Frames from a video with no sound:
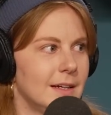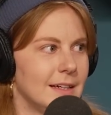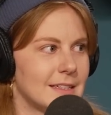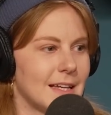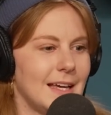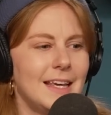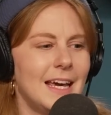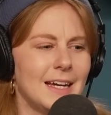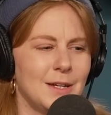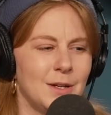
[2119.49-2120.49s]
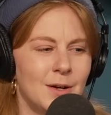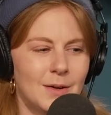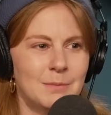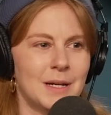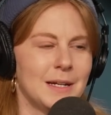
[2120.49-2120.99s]
It's like, yeah, you know,
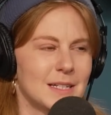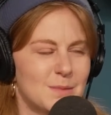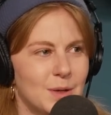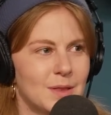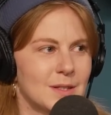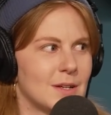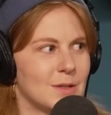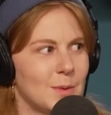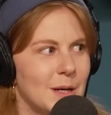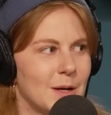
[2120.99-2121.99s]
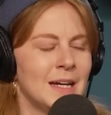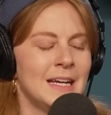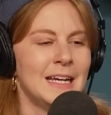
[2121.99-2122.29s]
I'm going to exploit this on Twitter.